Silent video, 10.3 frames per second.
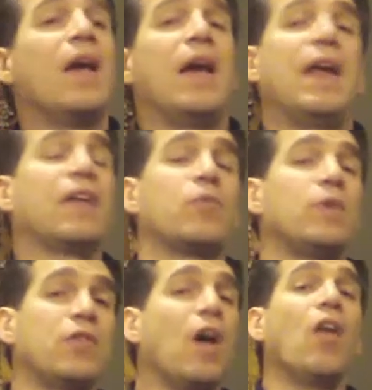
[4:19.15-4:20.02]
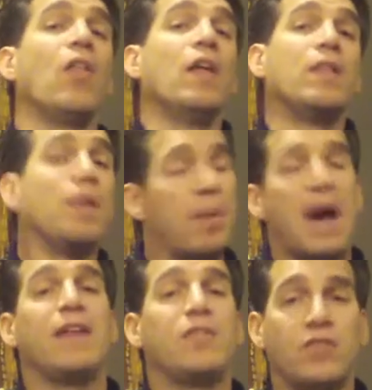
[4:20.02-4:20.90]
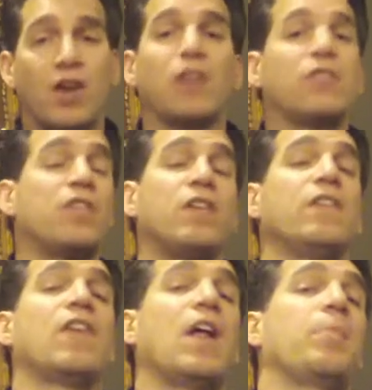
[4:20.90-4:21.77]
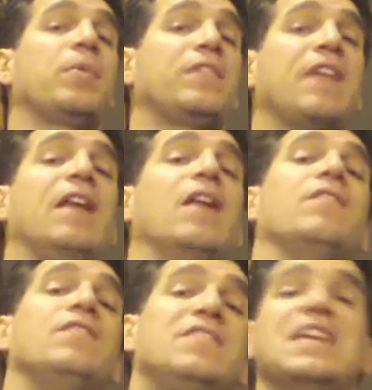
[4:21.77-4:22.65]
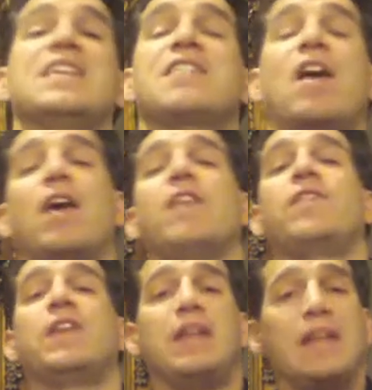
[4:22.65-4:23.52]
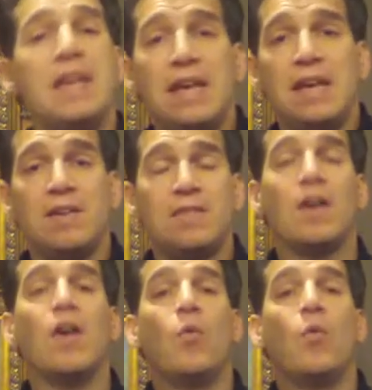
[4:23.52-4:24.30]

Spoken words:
and as a result, the body starts to develop a state of dis-ease,